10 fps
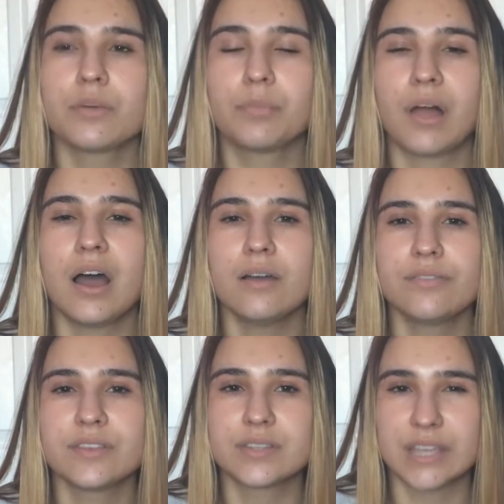The plot
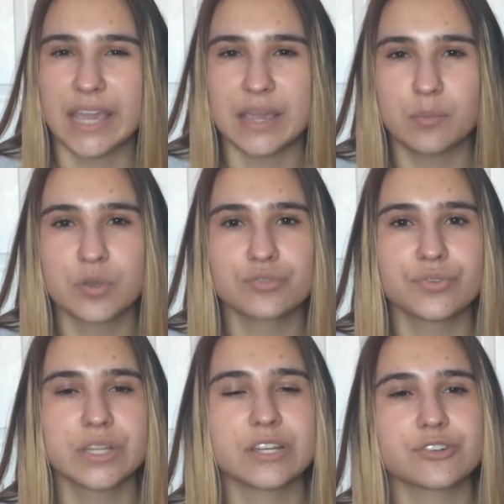of this game was
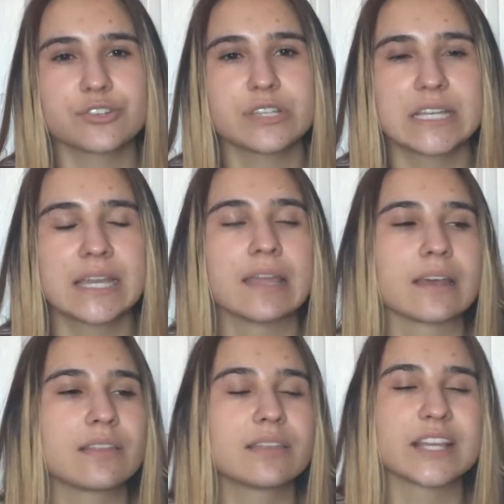really interesting and
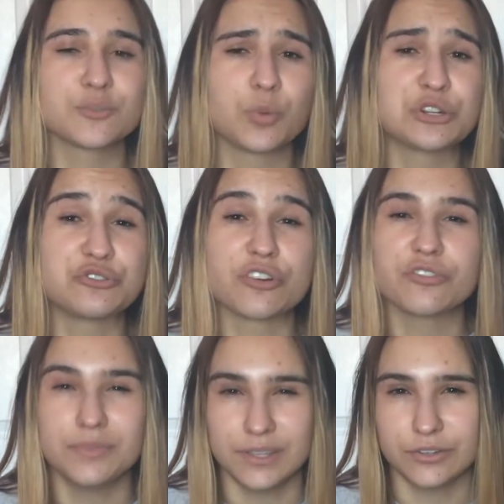I think that's what
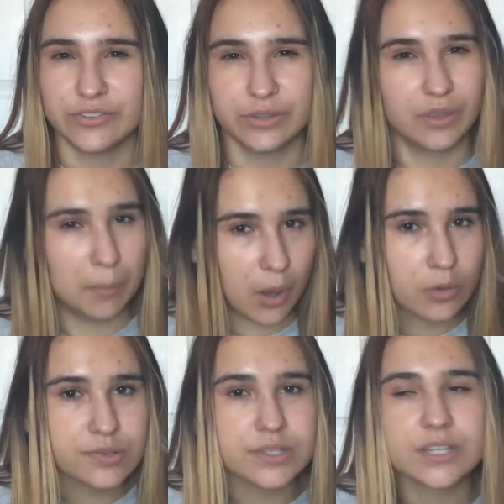drove me into it the
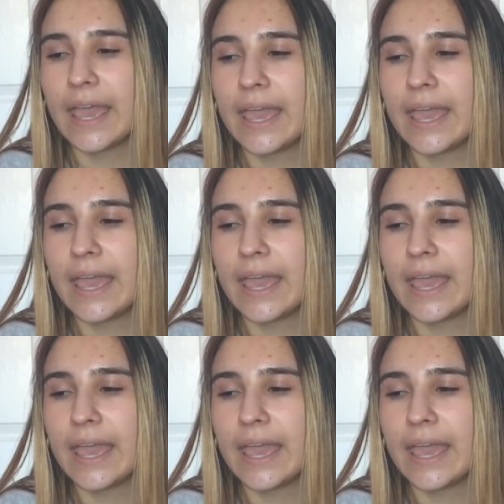most.